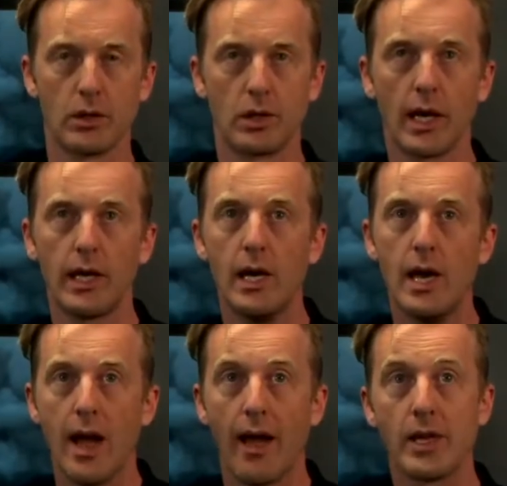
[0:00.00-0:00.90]
Okay?
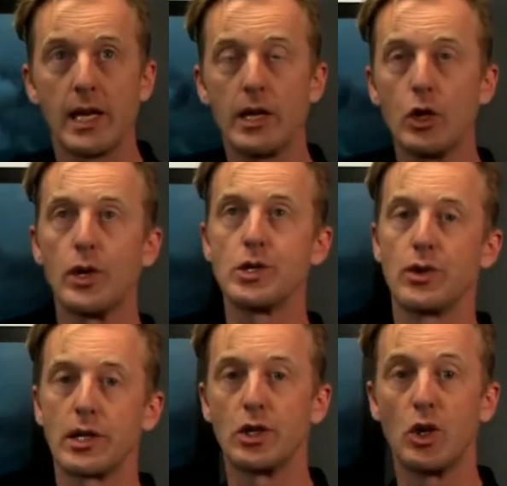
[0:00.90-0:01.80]
And then in your
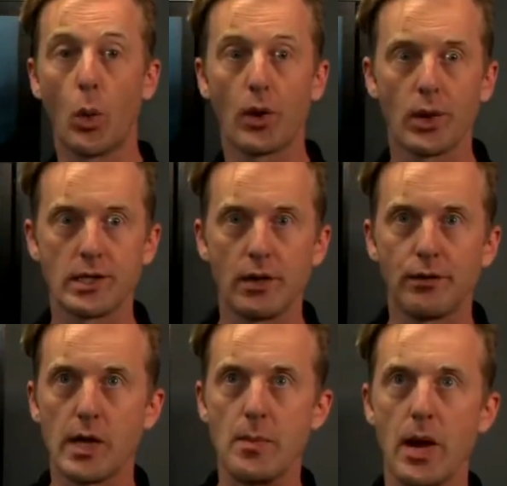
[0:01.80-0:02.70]
introduction, you want to
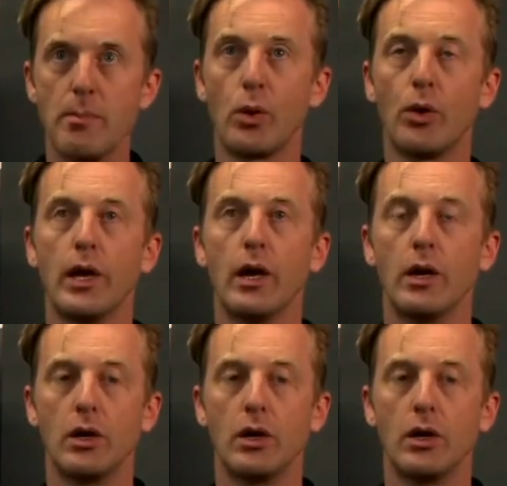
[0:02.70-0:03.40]
identify your main point.